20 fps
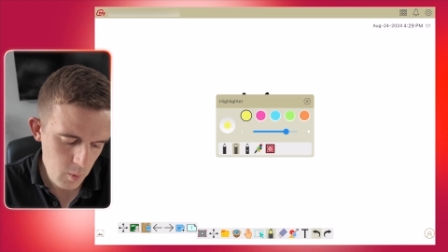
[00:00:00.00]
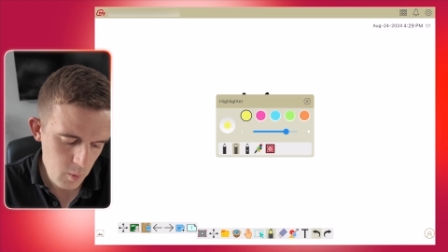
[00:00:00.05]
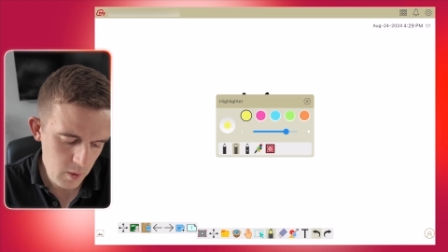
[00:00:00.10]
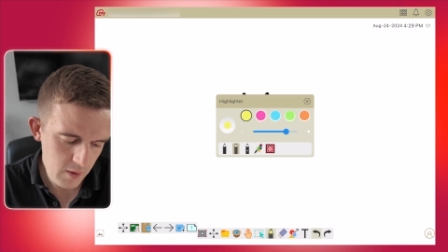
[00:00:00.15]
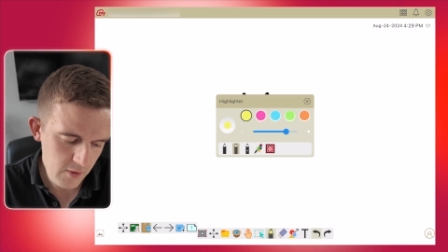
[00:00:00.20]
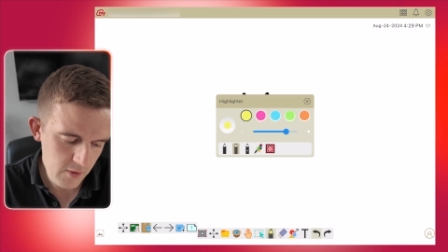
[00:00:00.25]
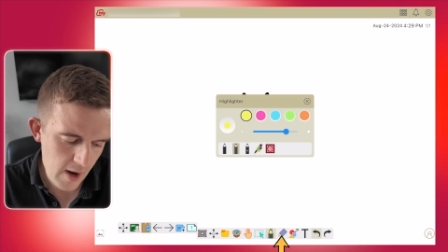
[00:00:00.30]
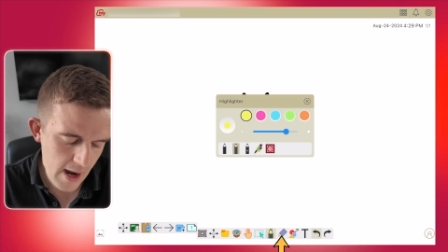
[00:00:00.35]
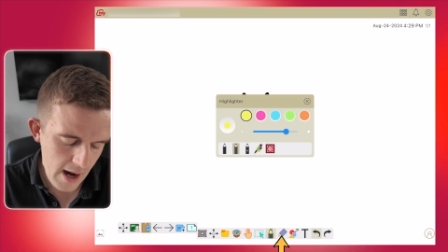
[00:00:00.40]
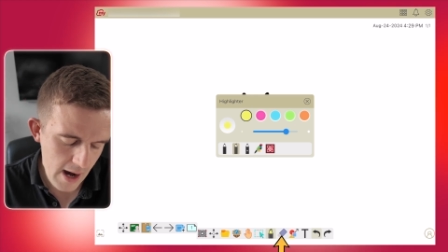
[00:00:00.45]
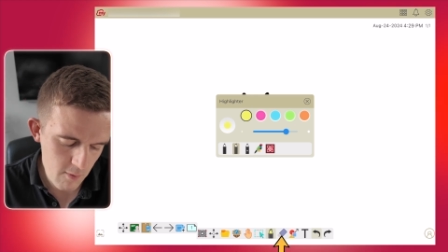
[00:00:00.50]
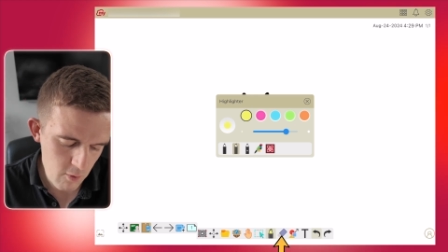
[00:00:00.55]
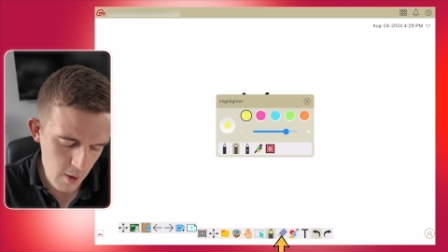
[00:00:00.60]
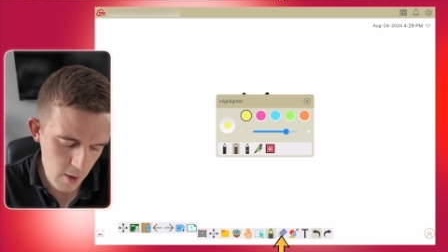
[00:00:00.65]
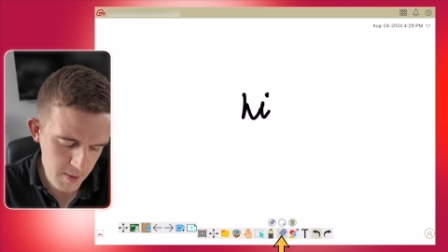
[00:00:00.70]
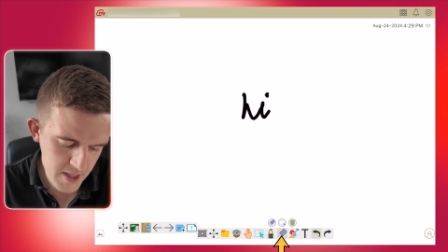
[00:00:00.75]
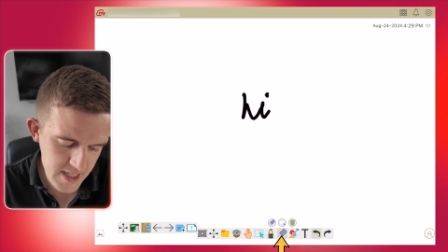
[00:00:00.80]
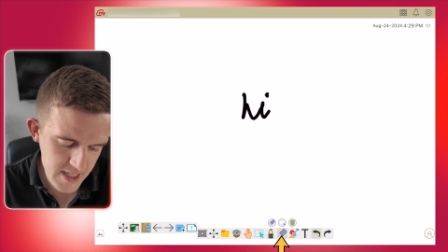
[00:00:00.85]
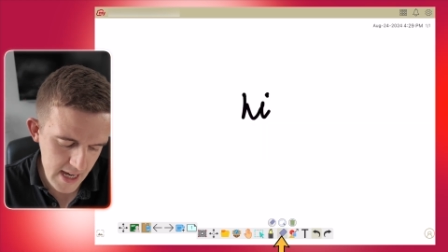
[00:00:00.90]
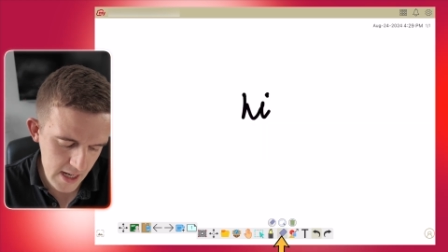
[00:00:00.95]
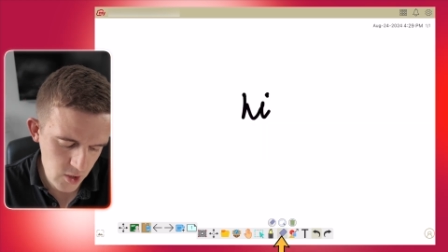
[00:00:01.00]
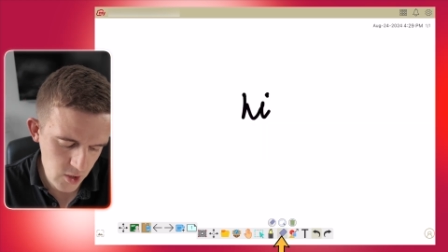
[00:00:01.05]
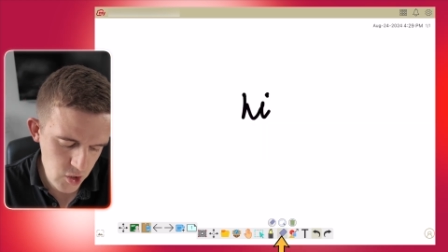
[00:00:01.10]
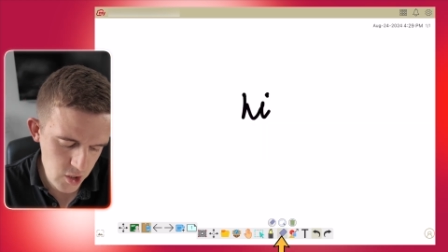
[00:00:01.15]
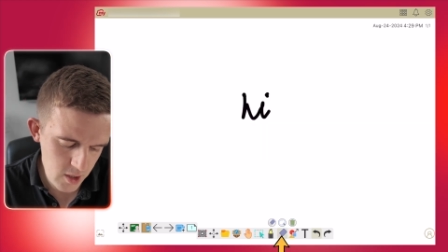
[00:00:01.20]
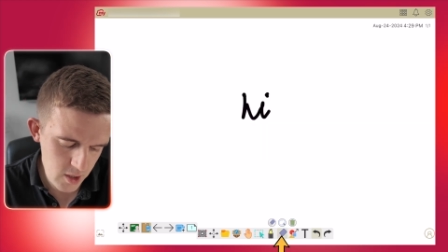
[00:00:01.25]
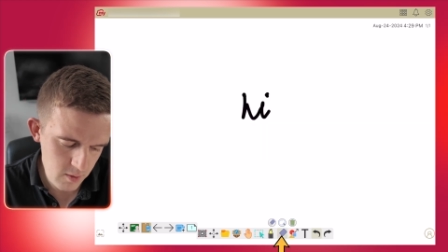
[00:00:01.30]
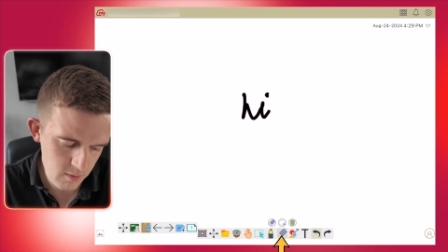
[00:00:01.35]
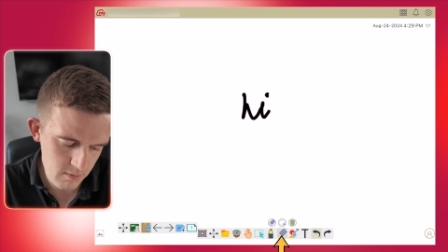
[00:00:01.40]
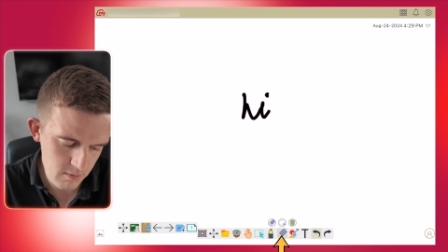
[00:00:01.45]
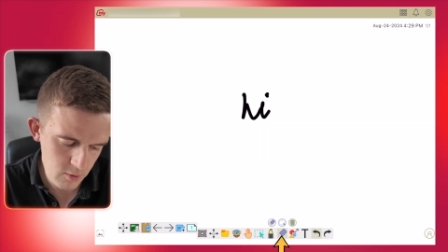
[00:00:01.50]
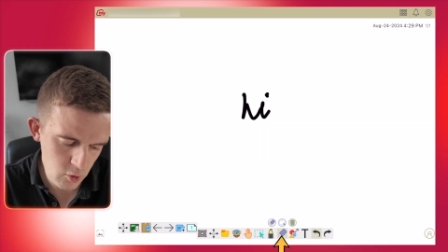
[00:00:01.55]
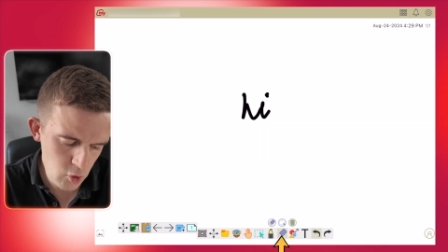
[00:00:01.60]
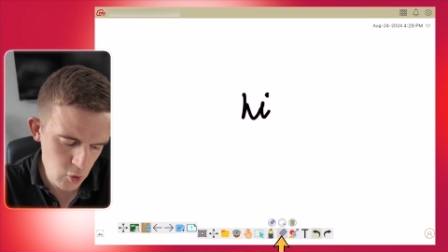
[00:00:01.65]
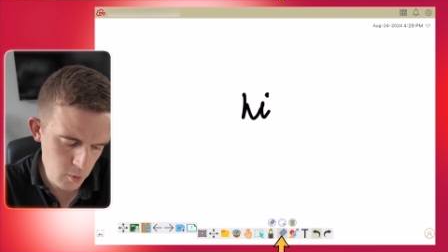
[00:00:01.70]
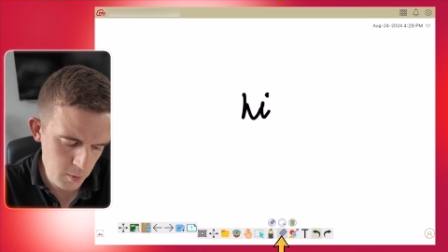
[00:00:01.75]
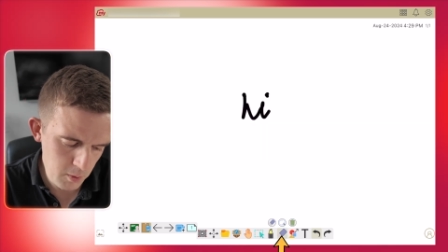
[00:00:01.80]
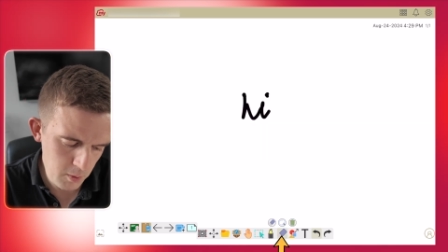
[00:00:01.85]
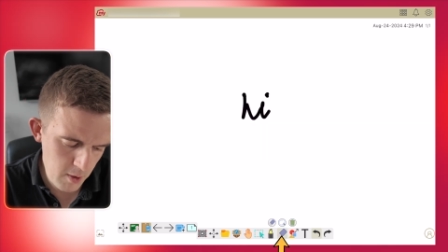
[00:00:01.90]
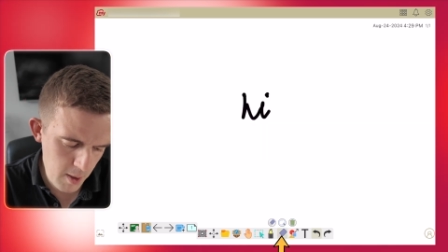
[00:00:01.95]
We've got our rubber section,
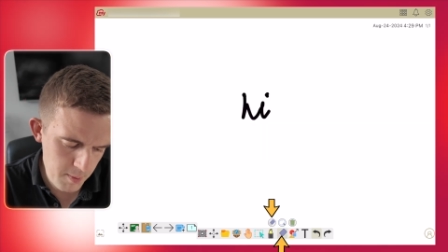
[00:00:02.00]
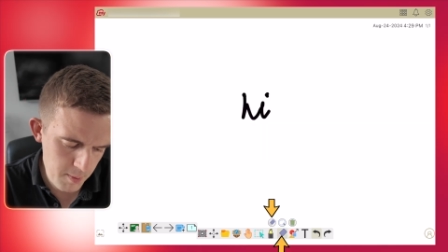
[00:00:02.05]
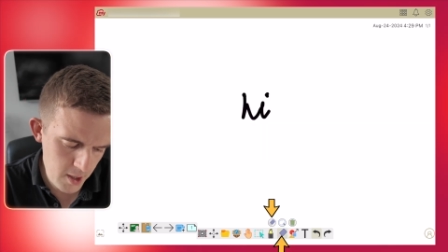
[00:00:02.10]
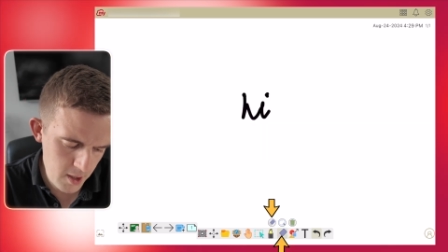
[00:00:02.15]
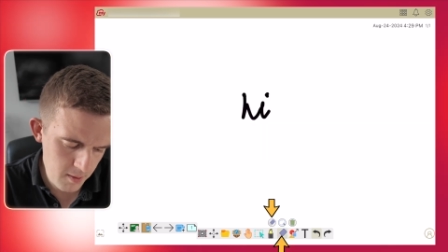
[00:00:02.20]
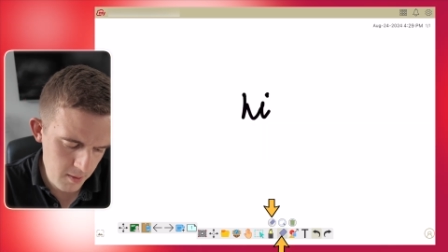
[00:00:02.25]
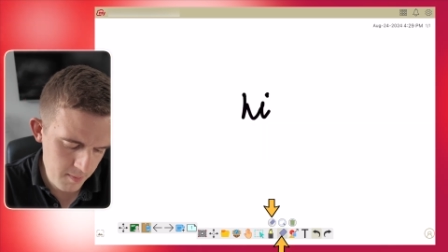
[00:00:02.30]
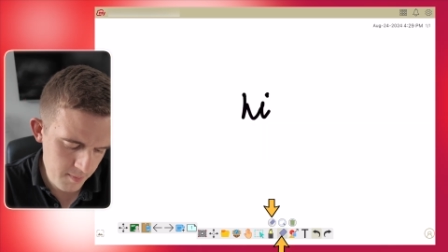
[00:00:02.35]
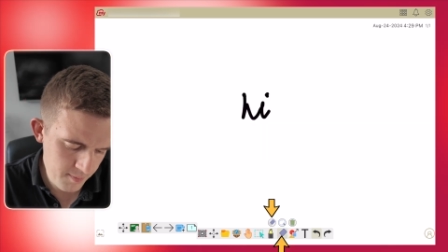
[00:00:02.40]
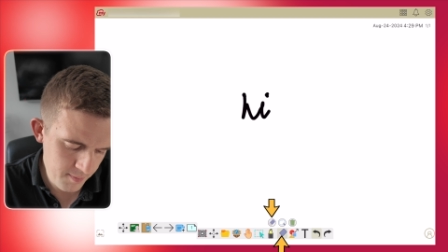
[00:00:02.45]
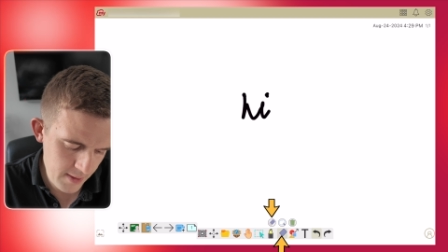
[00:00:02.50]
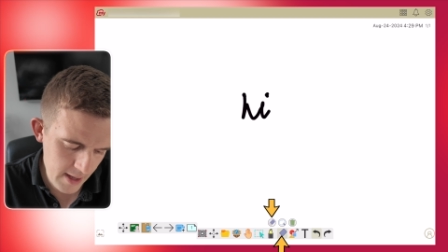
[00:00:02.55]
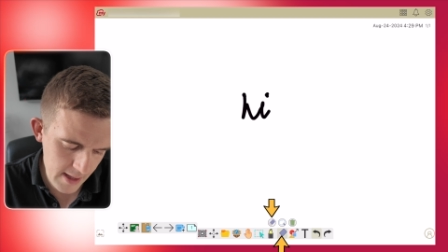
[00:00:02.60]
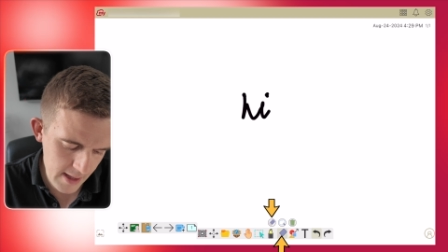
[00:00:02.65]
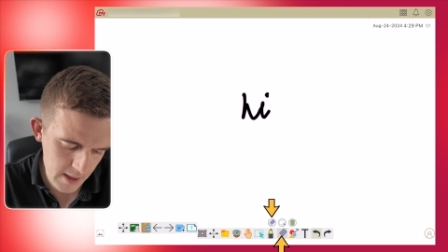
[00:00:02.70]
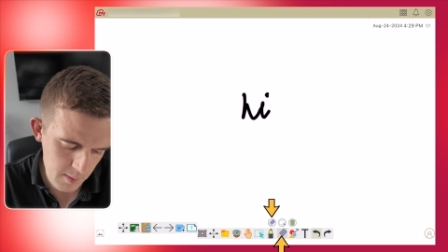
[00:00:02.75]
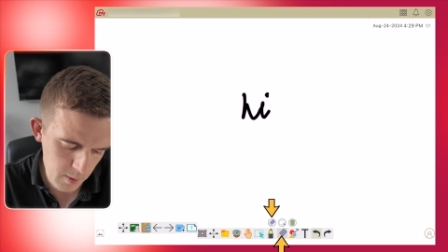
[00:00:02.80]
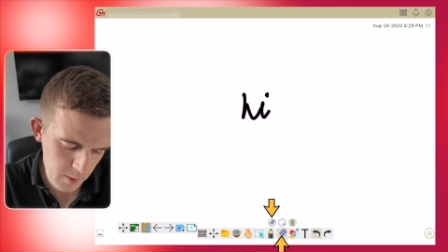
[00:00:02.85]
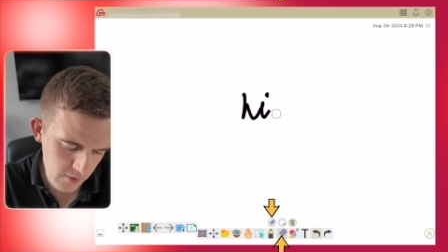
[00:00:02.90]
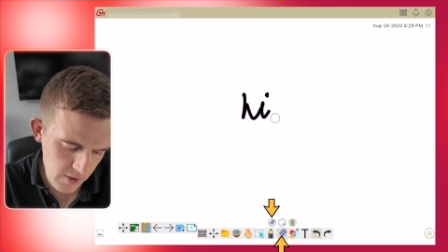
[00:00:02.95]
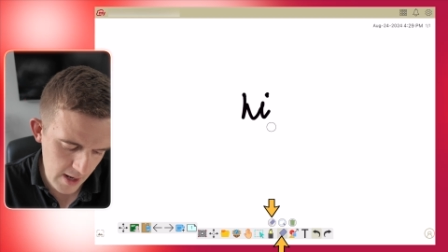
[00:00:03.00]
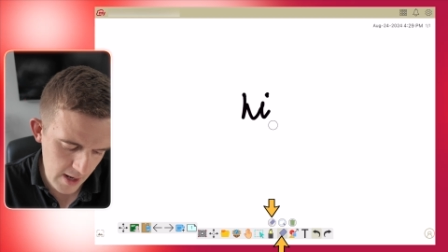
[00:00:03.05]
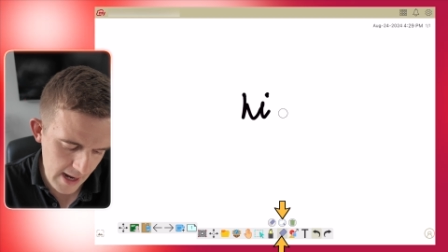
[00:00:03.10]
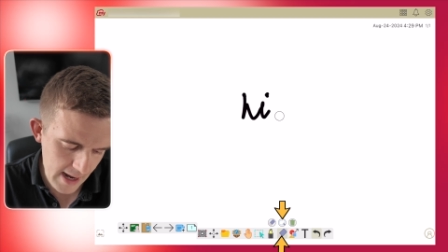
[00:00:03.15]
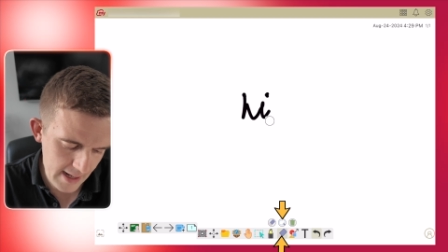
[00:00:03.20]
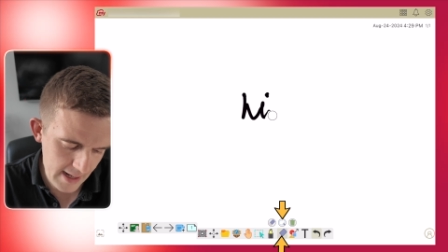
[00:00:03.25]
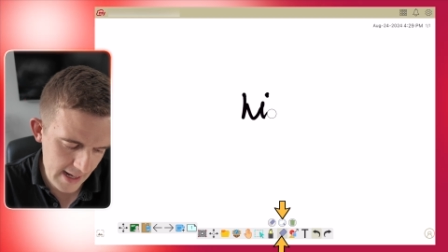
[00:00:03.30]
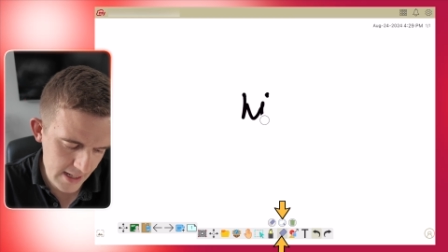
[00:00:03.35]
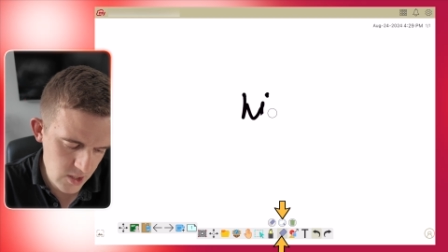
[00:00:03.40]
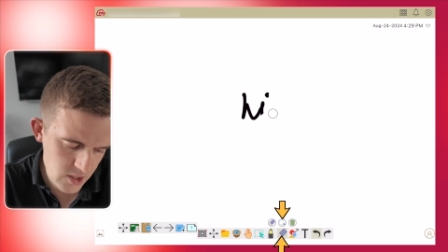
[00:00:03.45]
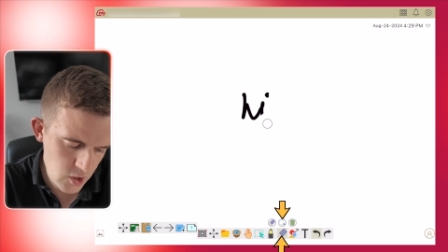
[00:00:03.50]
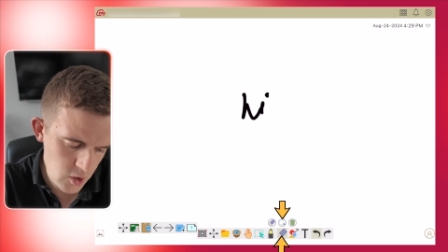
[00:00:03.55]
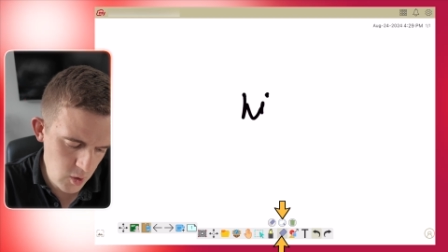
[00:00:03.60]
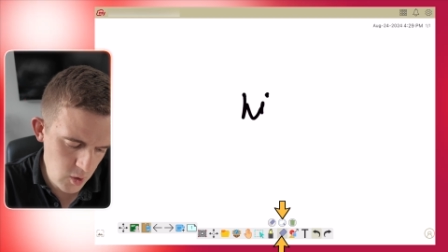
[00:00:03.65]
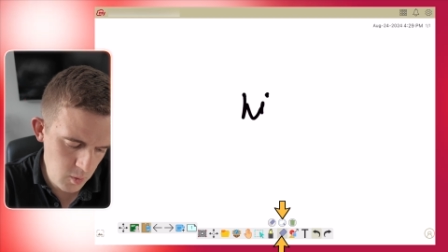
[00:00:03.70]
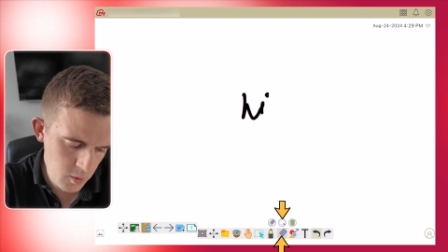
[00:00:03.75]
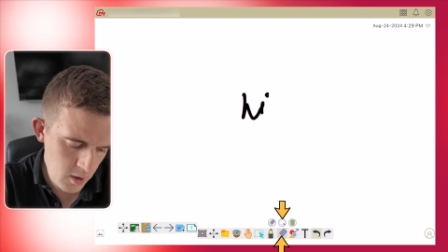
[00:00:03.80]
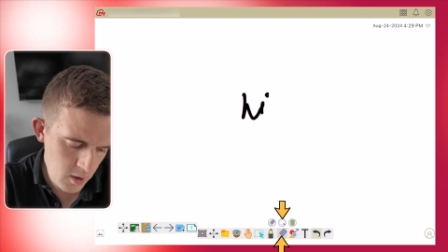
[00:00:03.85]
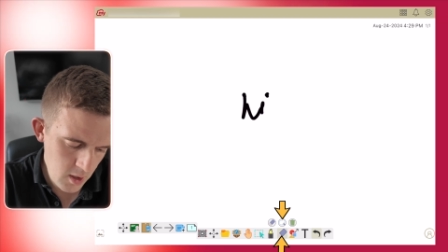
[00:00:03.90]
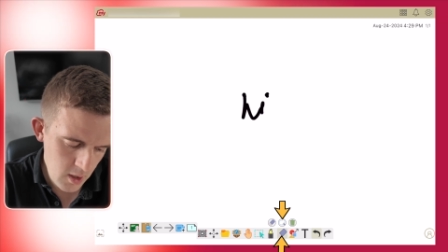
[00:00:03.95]
normal rubber, and then we've got our
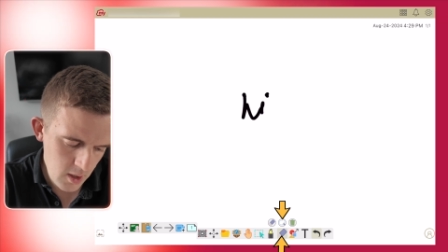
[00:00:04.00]
lasso